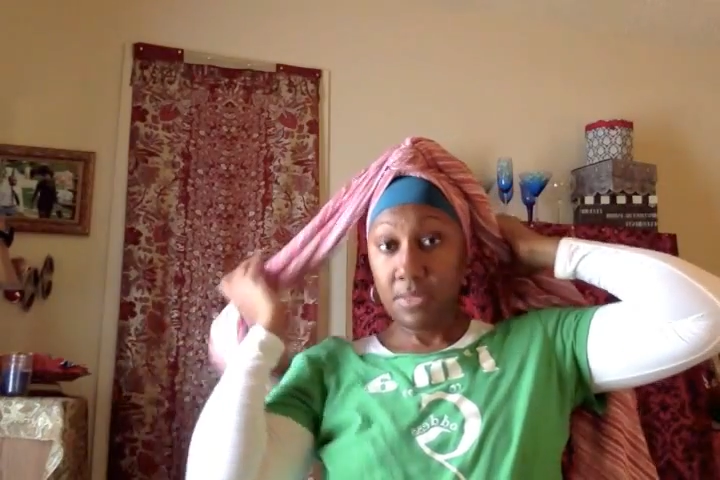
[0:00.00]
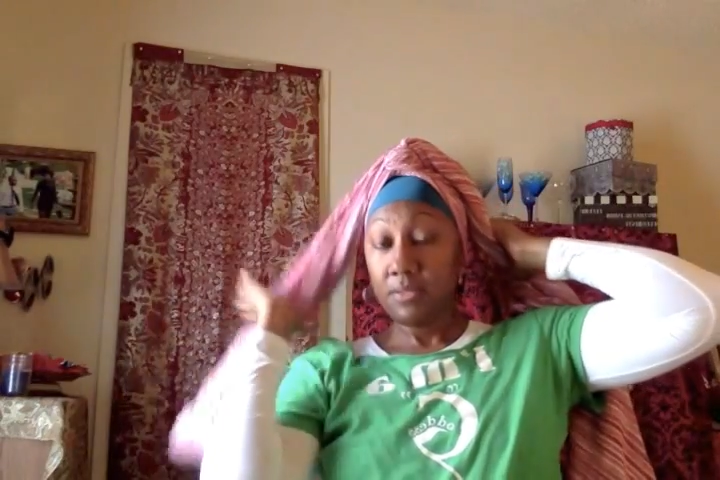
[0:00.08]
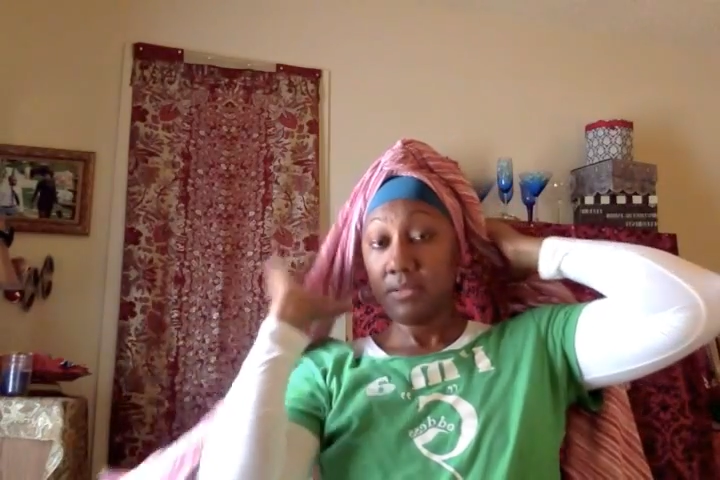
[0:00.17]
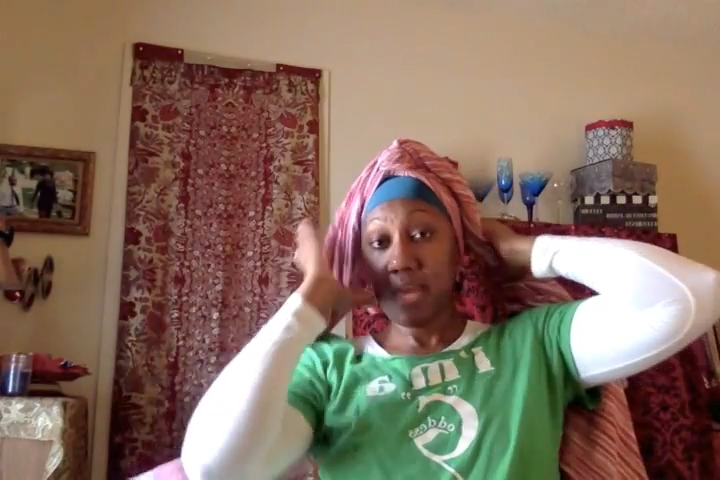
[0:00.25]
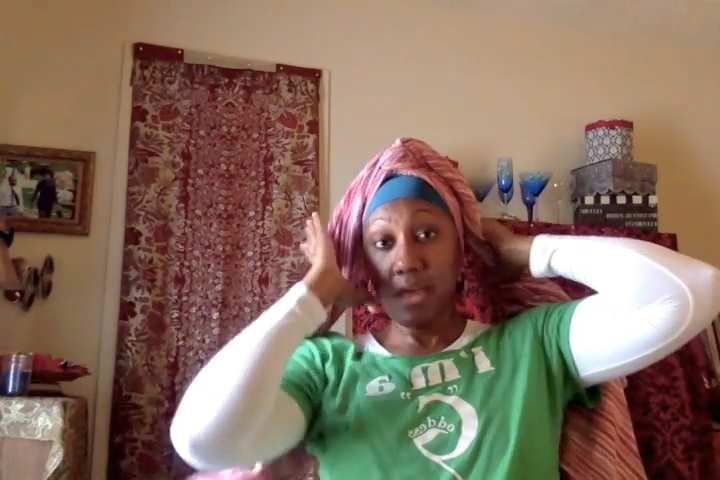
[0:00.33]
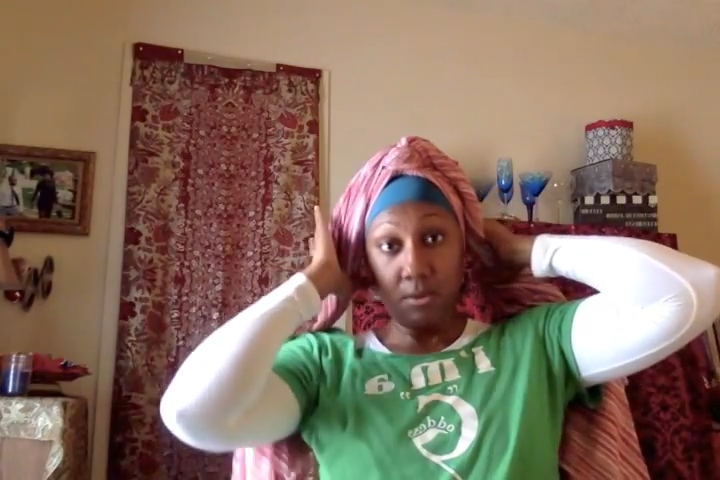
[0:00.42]

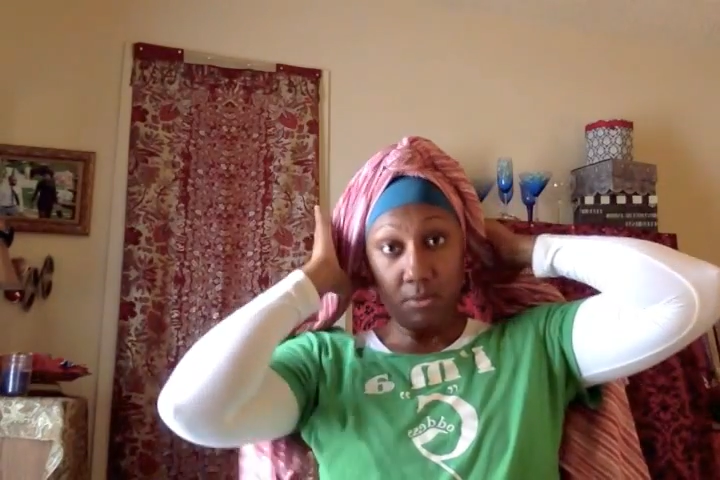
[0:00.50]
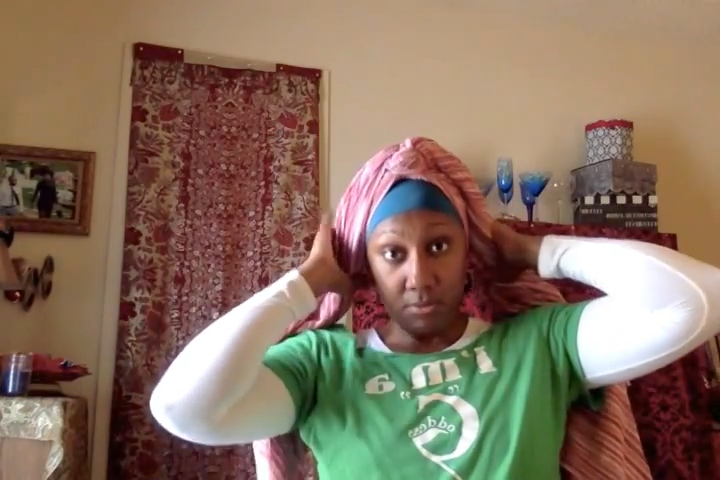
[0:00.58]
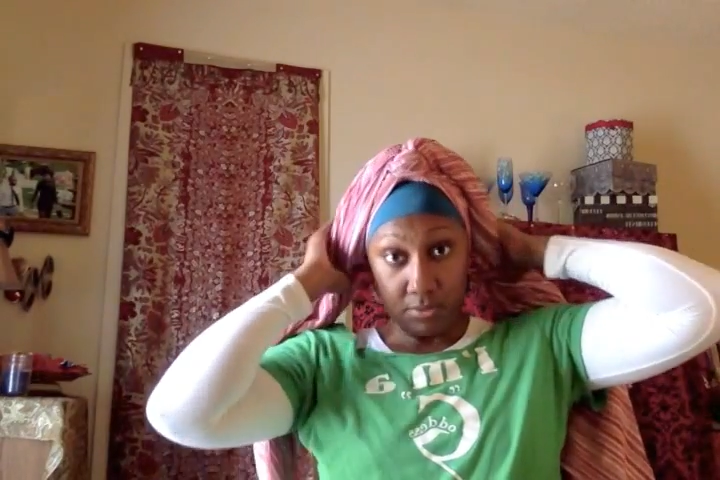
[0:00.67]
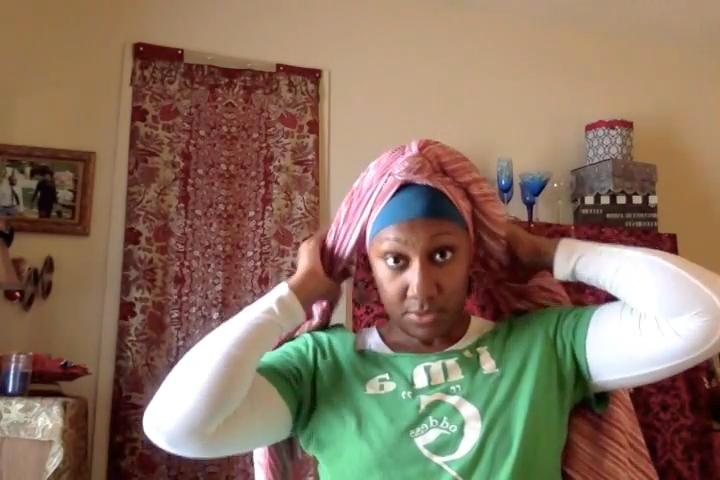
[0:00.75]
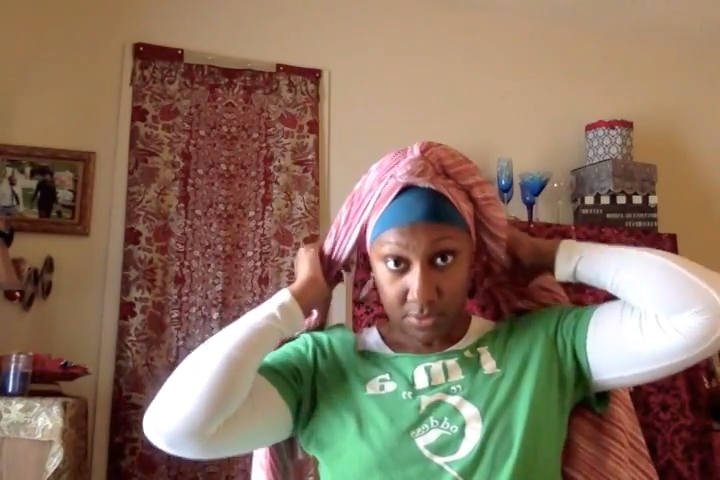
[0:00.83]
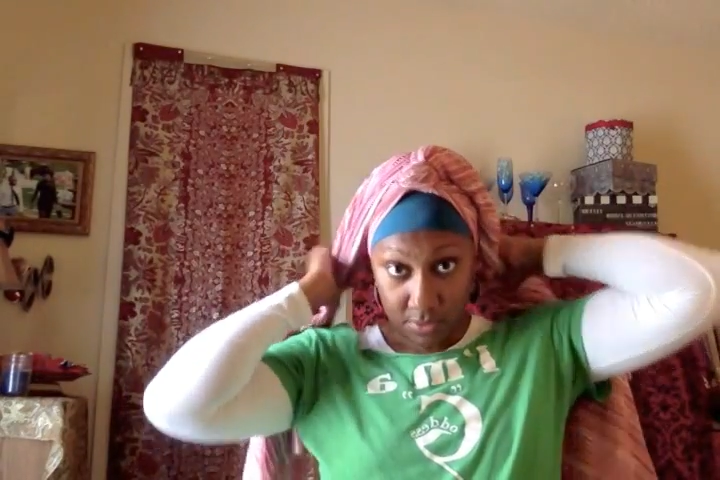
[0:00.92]
Now,
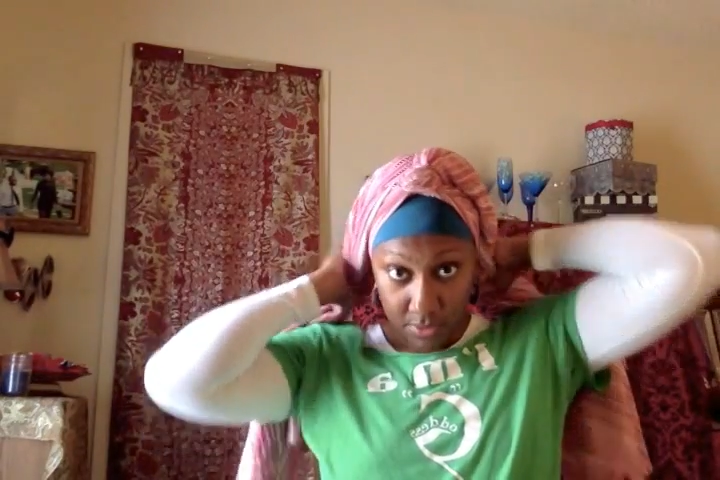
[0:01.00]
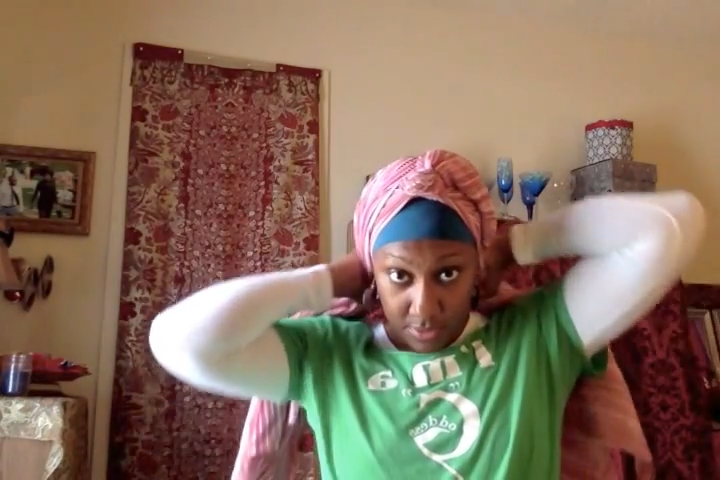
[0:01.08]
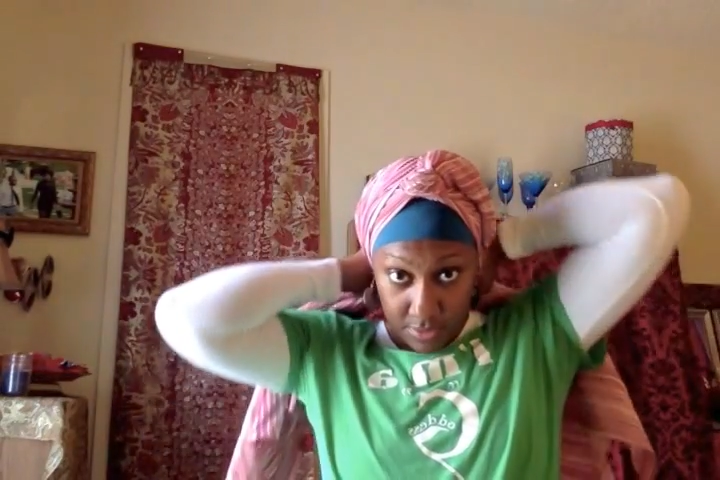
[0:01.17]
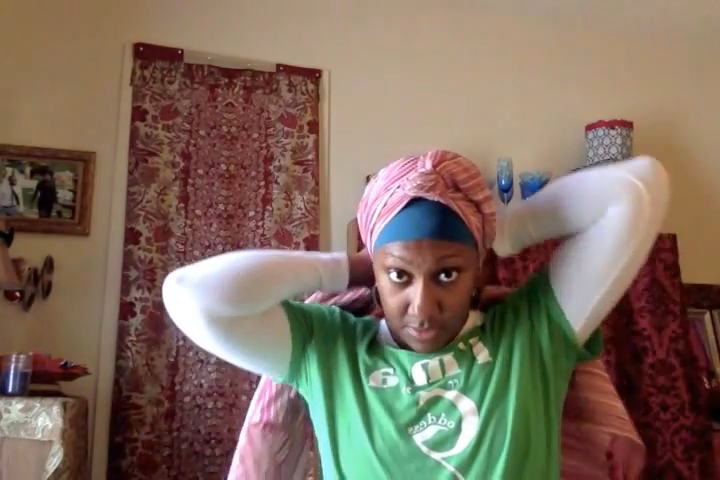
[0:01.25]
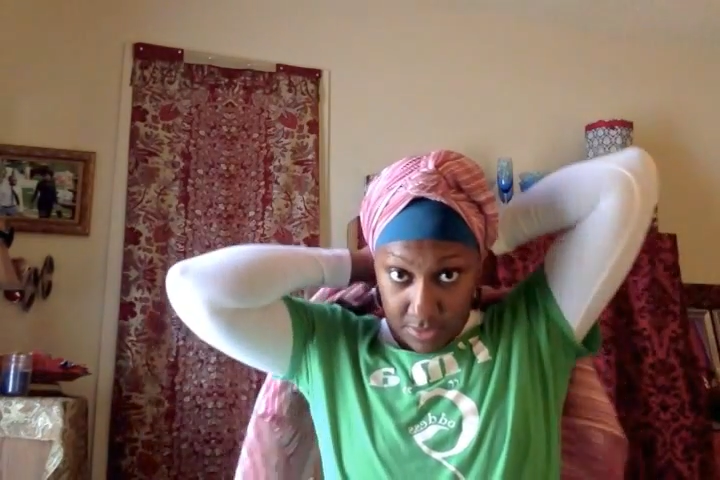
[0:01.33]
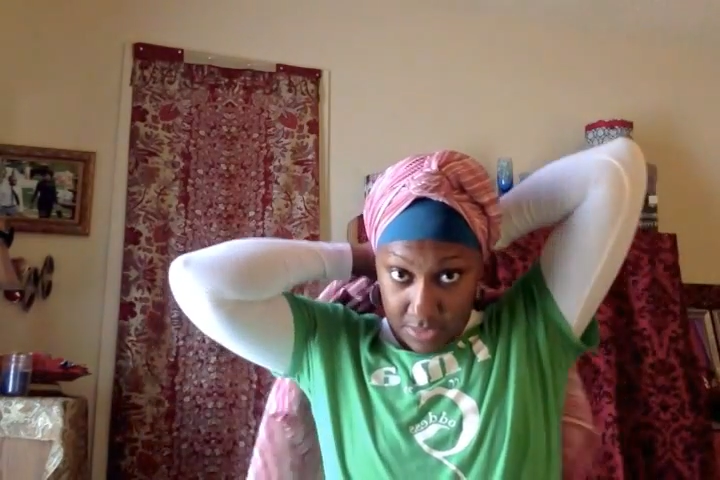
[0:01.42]

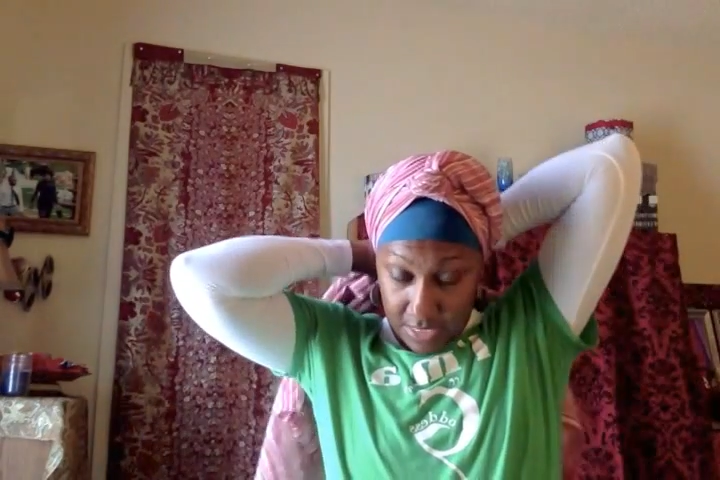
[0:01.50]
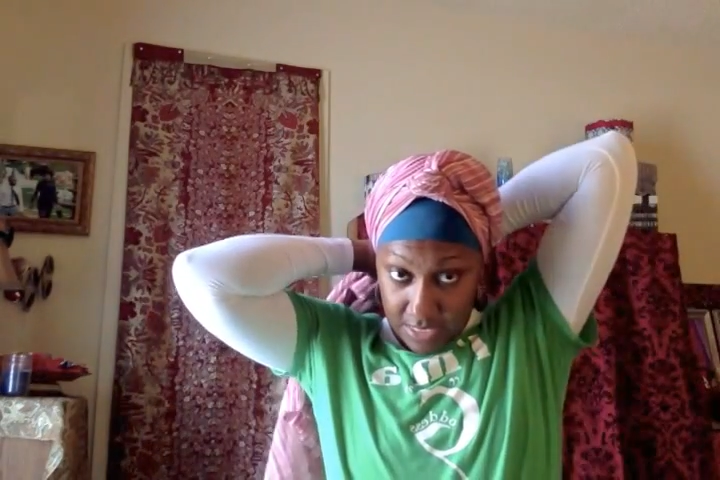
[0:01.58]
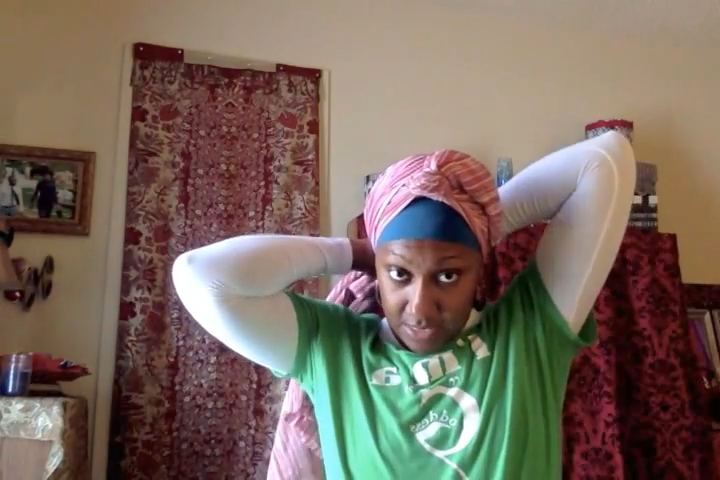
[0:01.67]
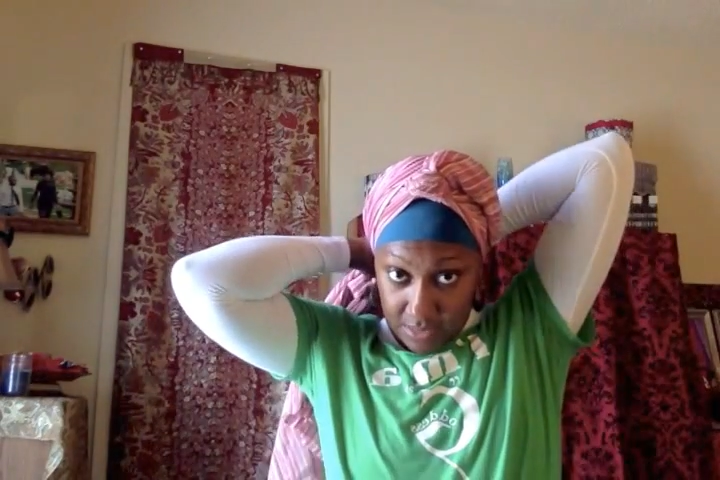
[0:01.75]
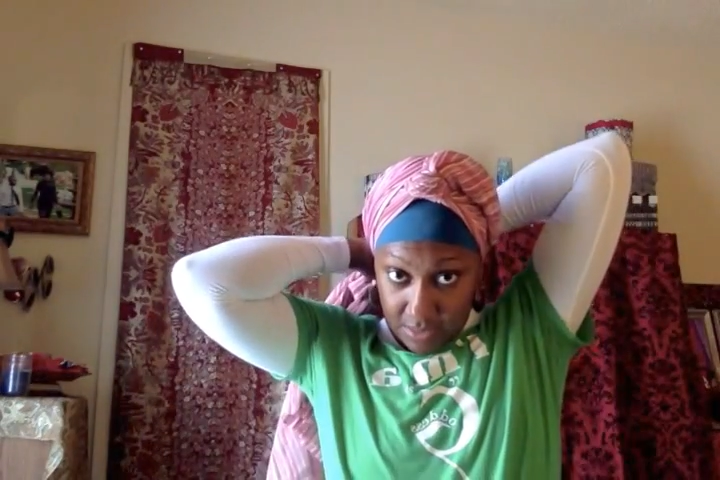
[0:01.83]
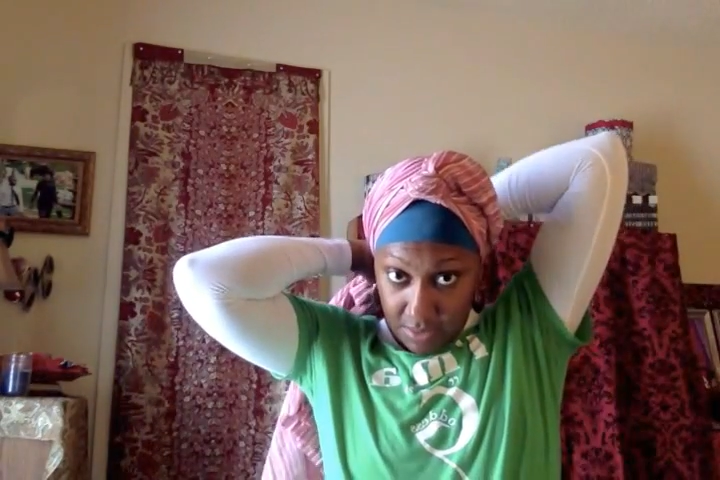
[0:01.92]

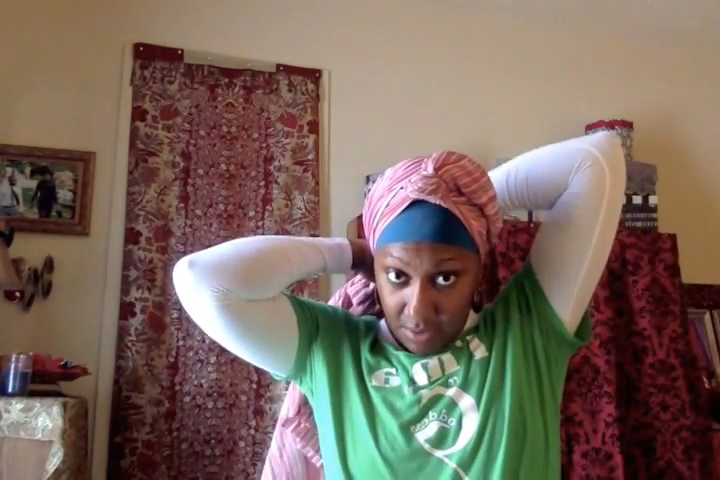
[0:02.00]
this